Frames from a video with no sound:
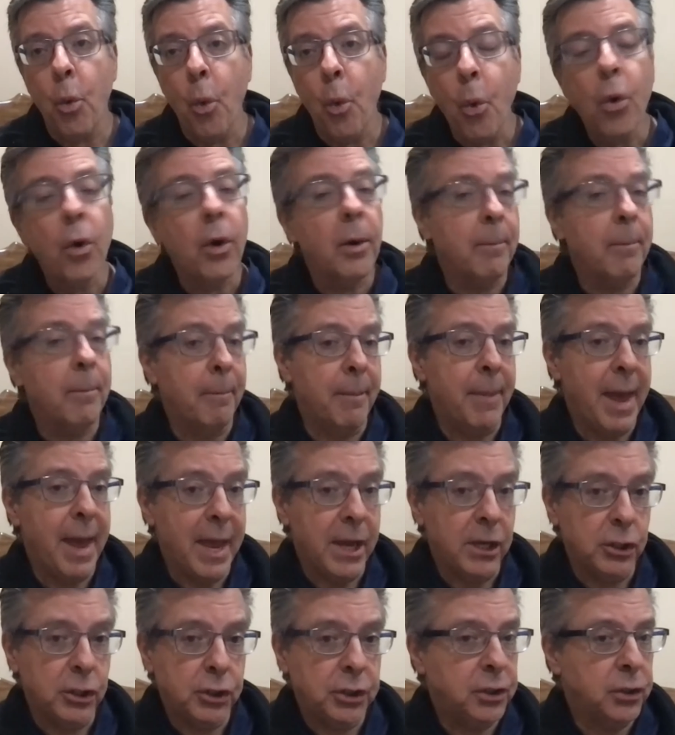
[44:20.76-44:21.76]
or
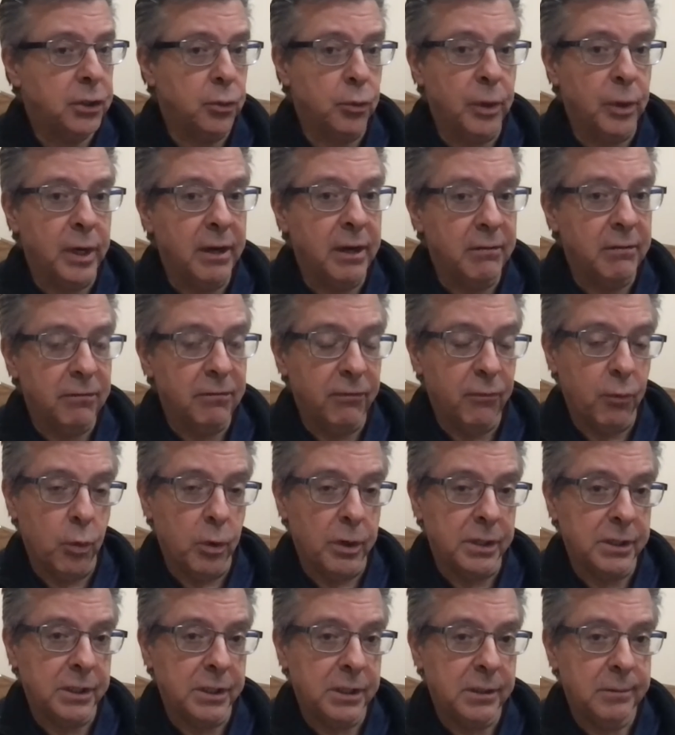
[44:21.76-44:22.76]
mesh to
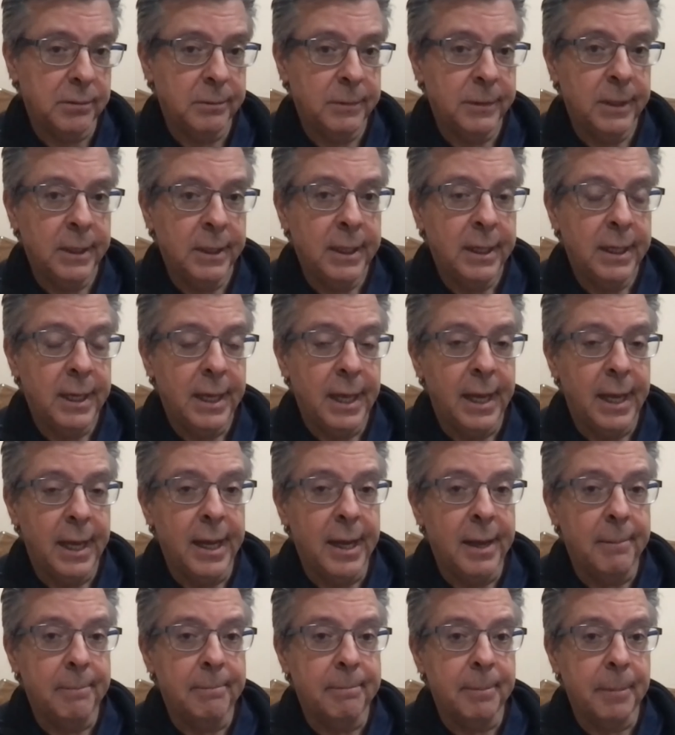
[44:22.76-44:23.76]
reinforce.
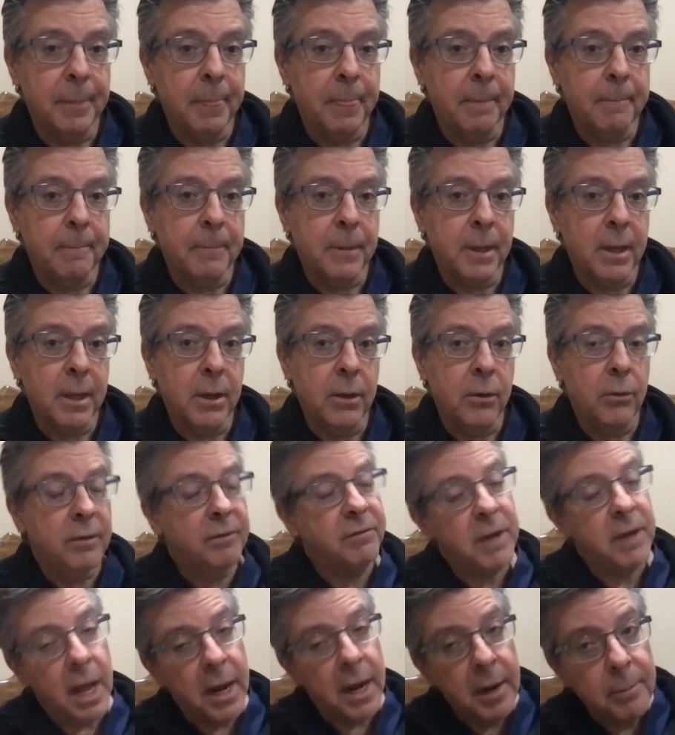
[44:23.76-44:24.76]
Um,
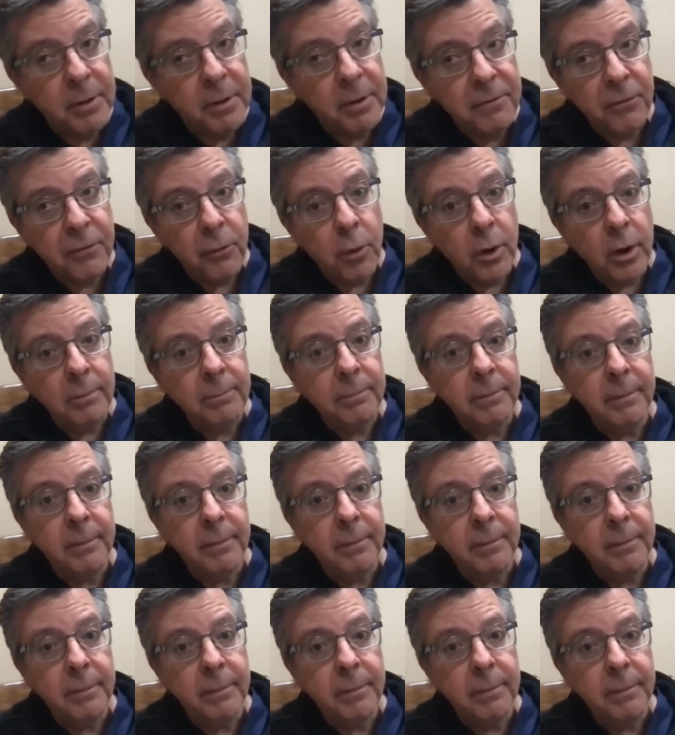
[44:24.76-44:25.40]
I've done it before. Amazing.